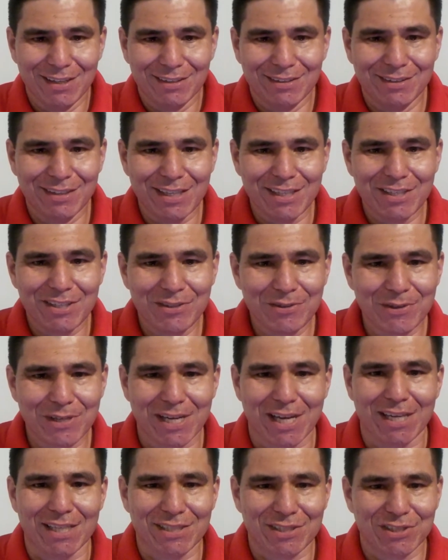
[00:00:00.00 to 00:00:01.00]
that you
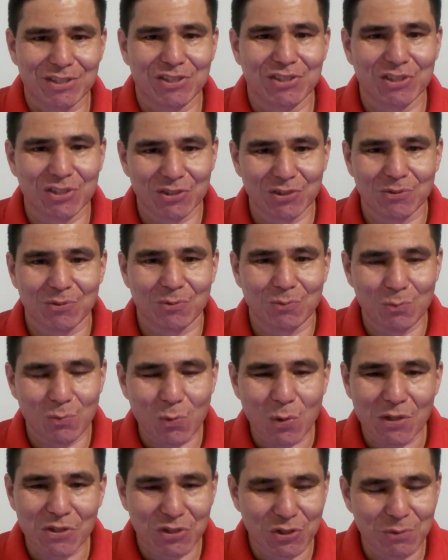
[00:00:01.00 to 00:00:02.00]
guys
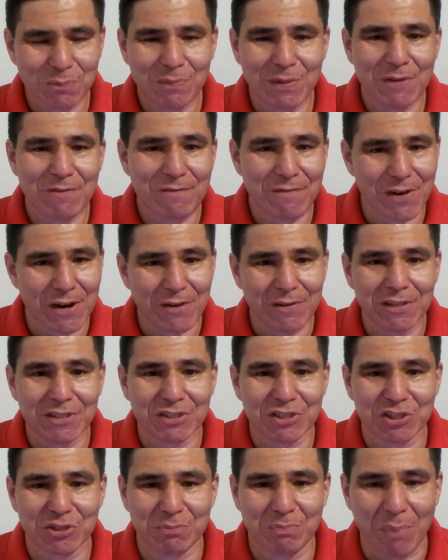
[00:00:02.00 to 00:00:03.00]
want to be very
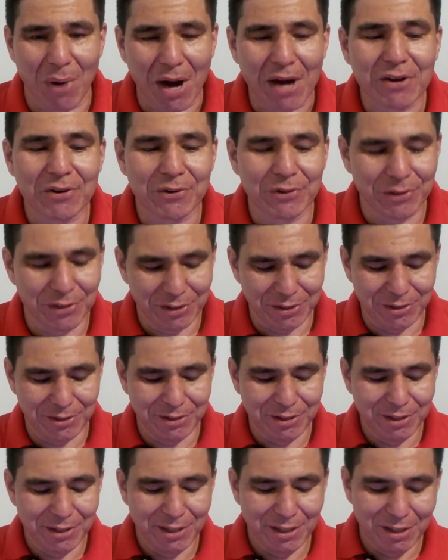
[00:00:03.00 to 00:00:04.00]
inspired,
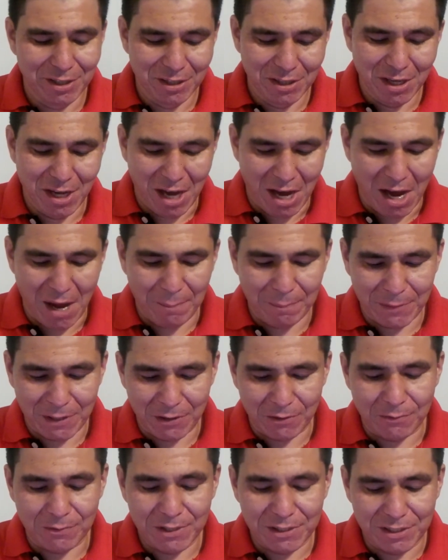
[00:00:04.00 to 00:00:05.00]
I'm
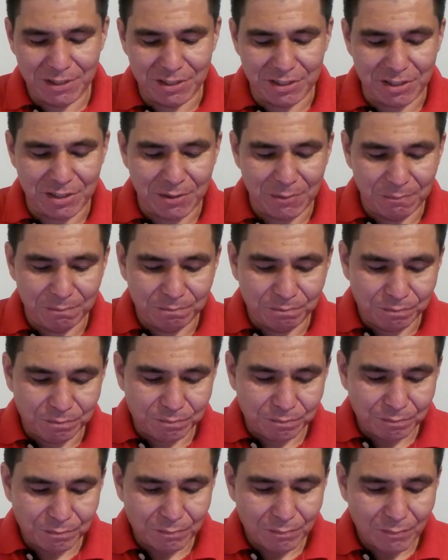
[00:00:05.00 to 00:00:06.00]
gonna read this.
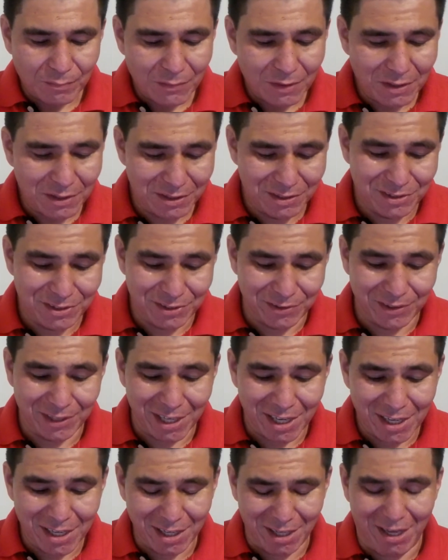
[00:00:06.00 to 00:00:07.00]
Ezarik,
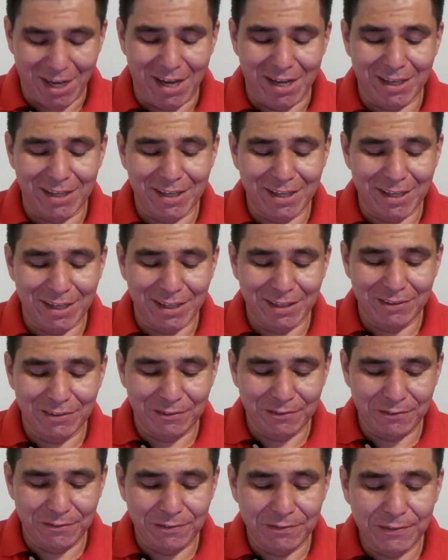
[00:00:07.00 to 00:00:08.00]
I kind
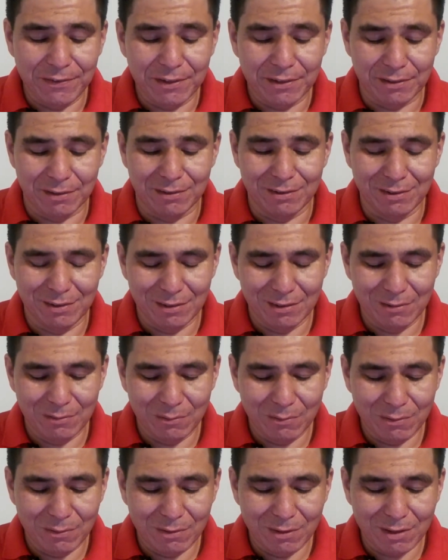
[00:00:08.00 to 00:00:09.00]
of feel
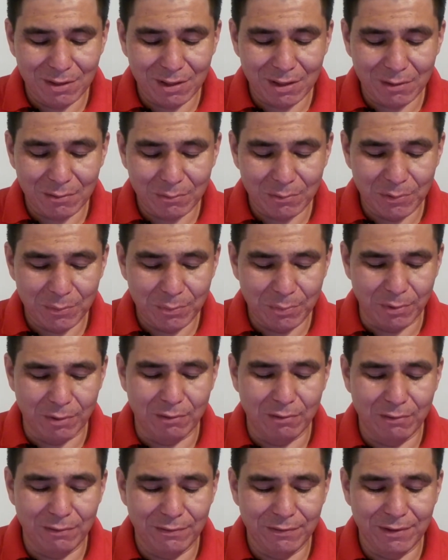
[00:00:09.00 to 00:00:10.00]
like we
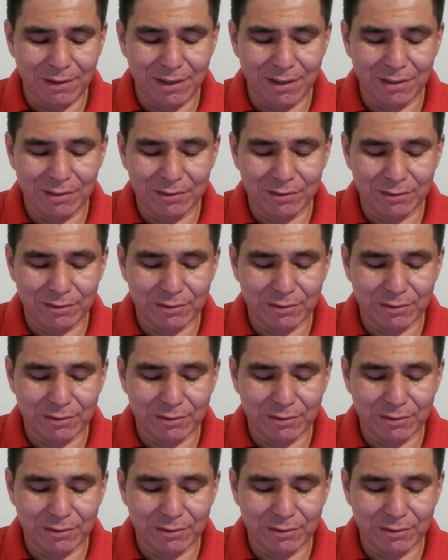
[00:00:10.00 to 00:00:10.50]
both with